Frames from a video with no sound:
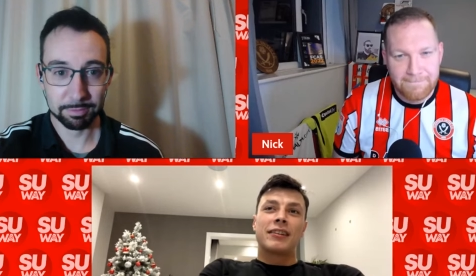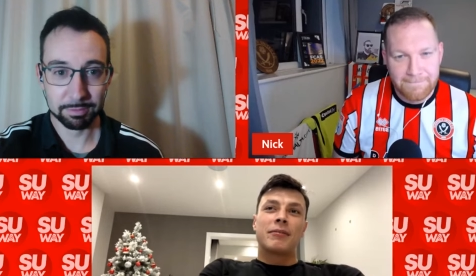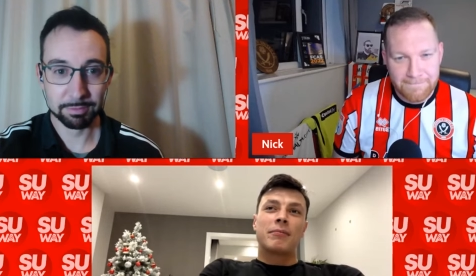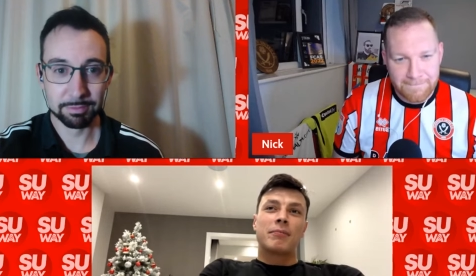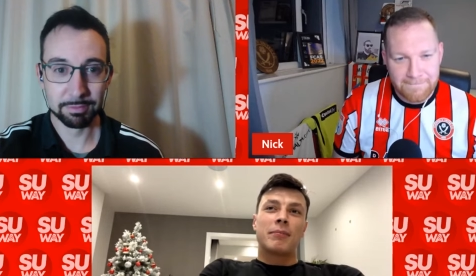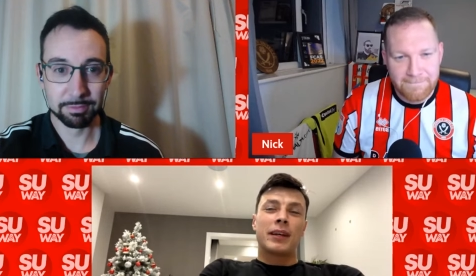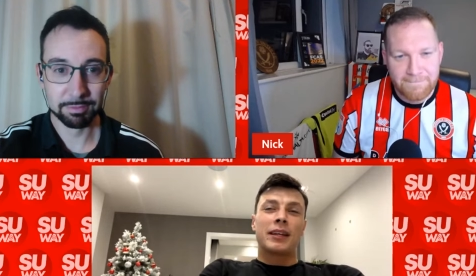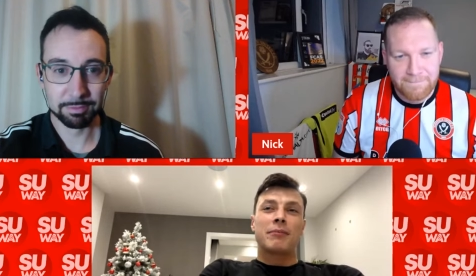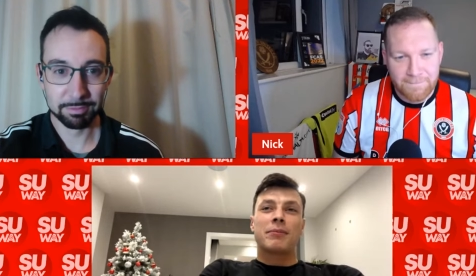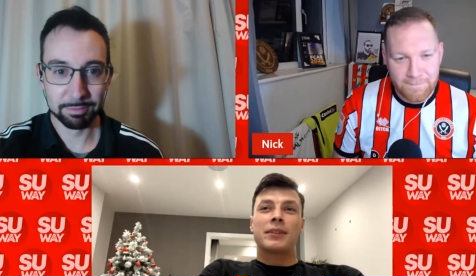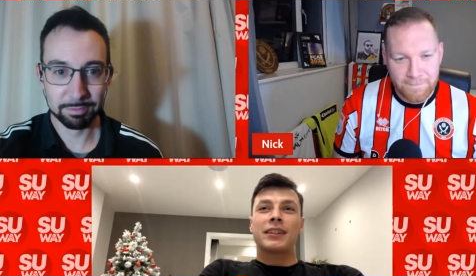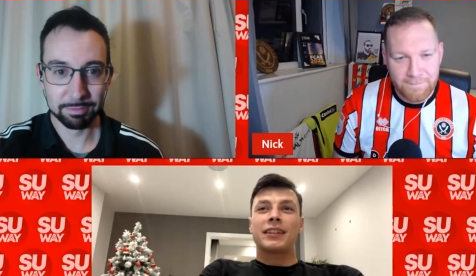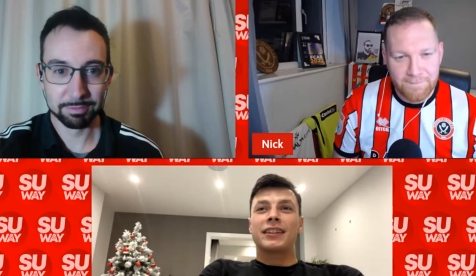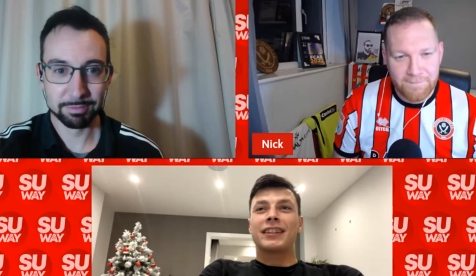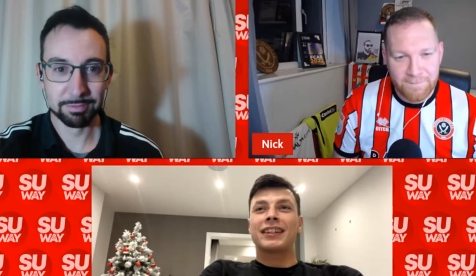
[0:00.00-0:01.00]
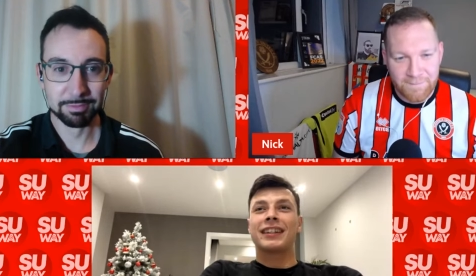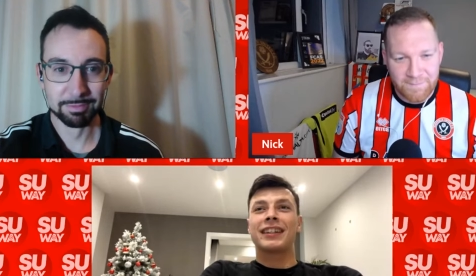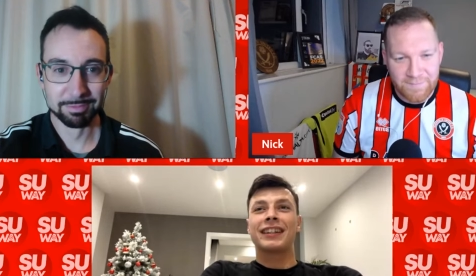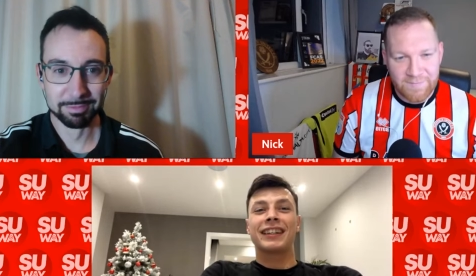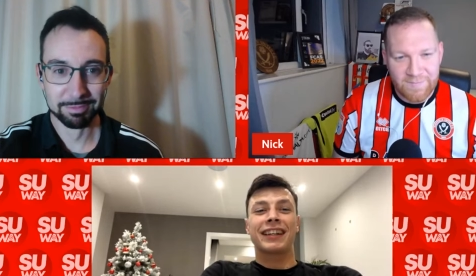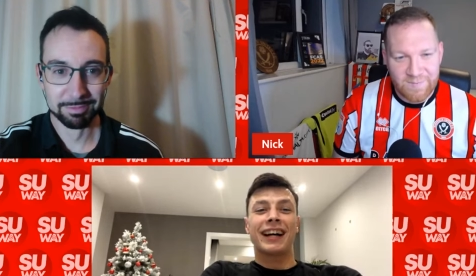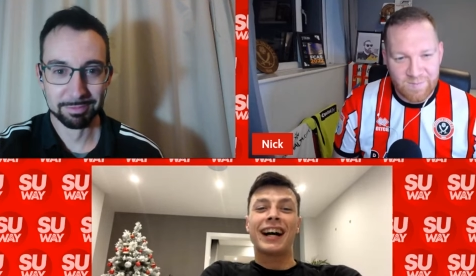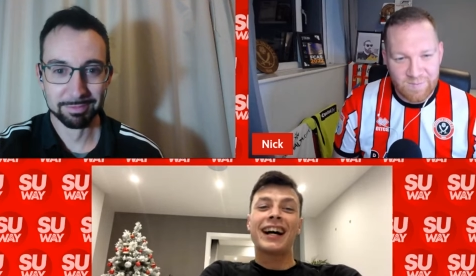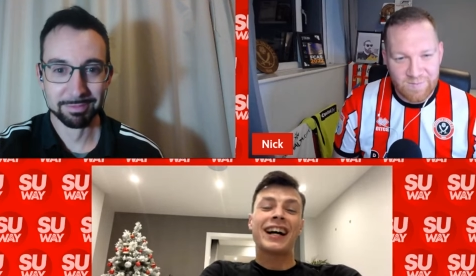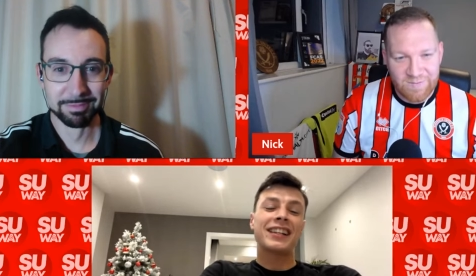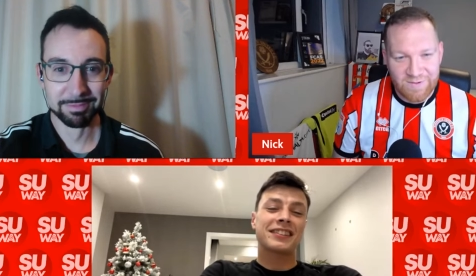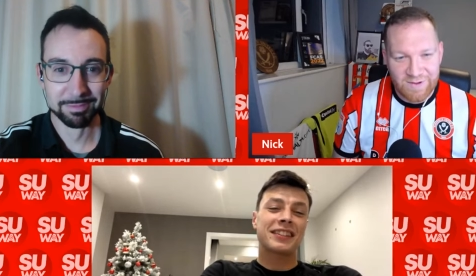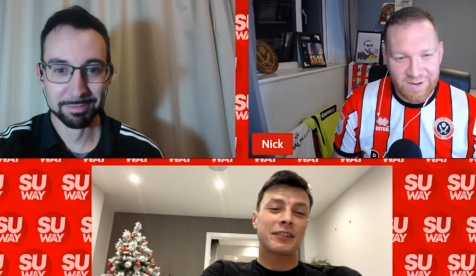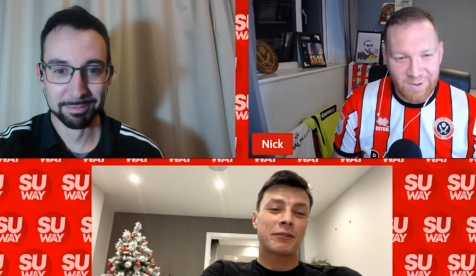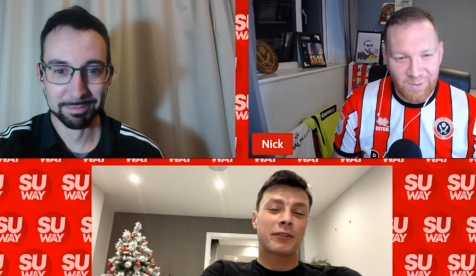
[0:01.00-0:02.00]
Speaker 1: maybe I, I,
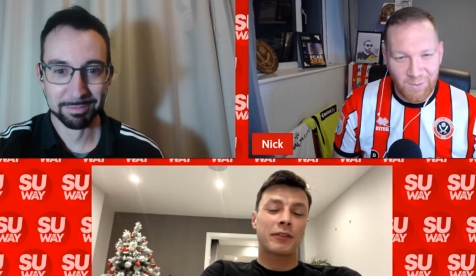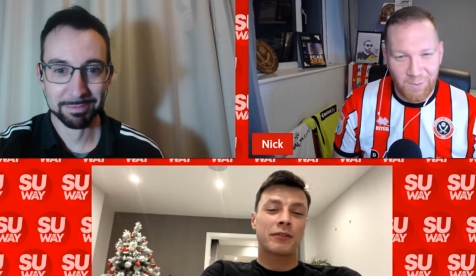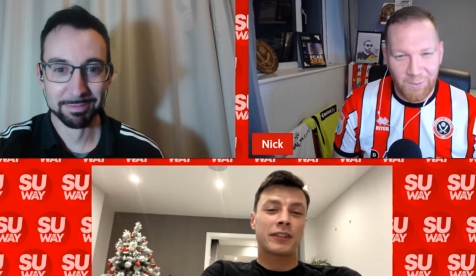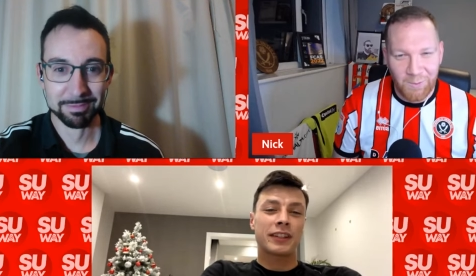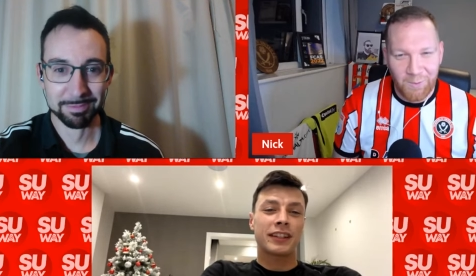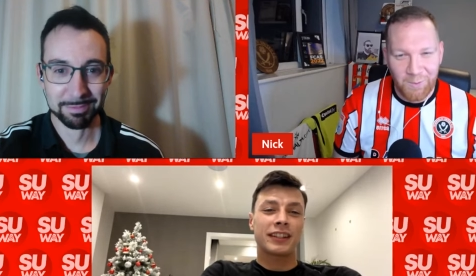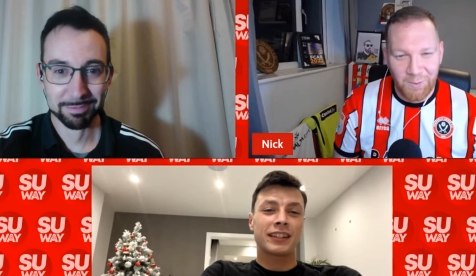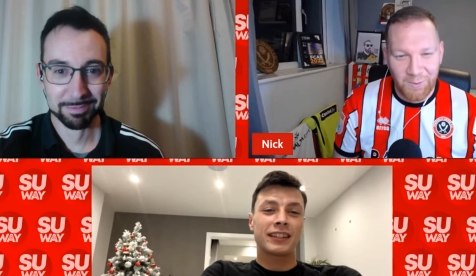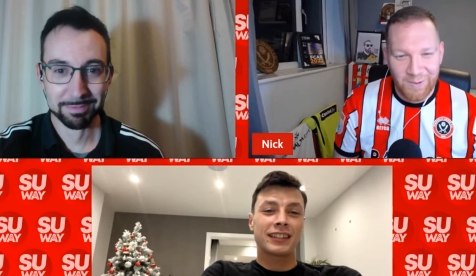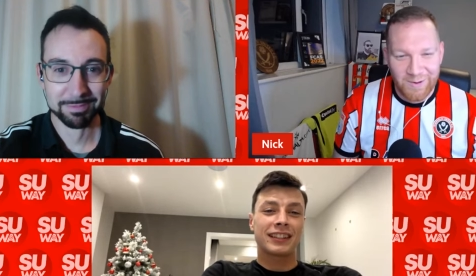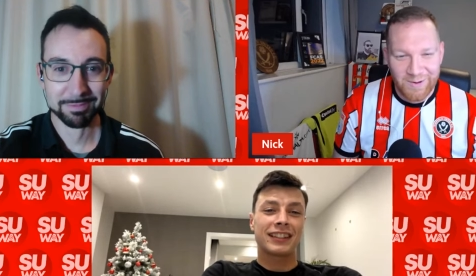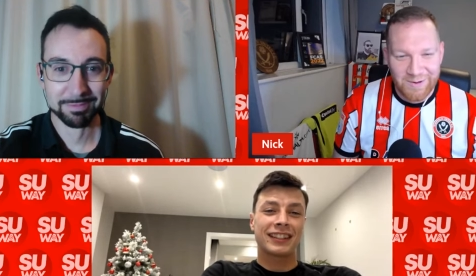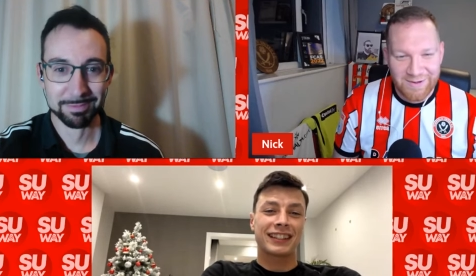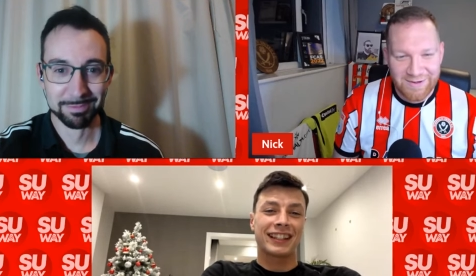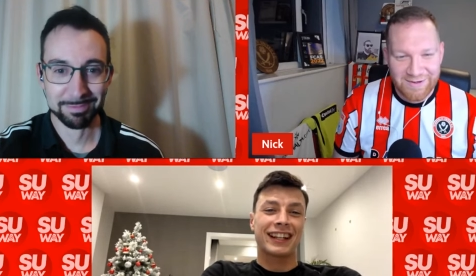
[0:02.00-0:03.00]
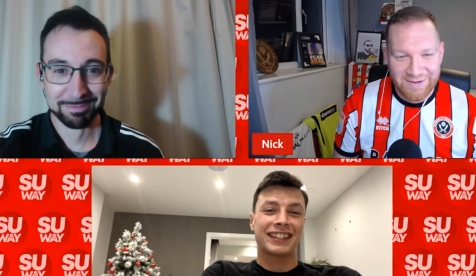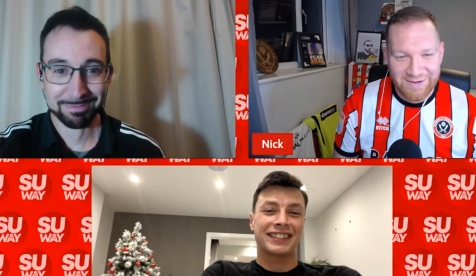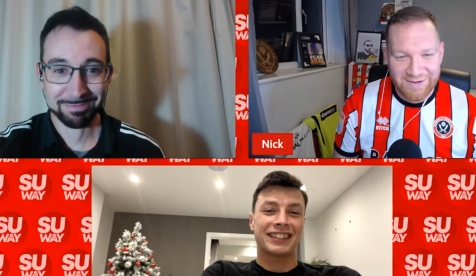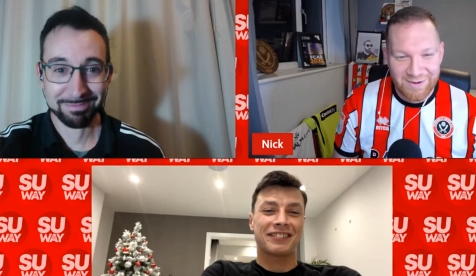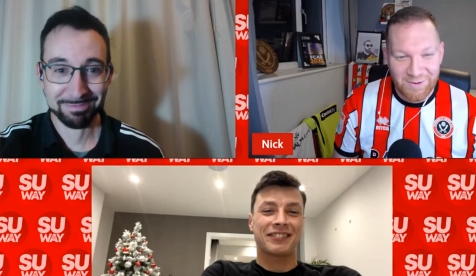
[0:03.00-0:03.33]
said 15 i said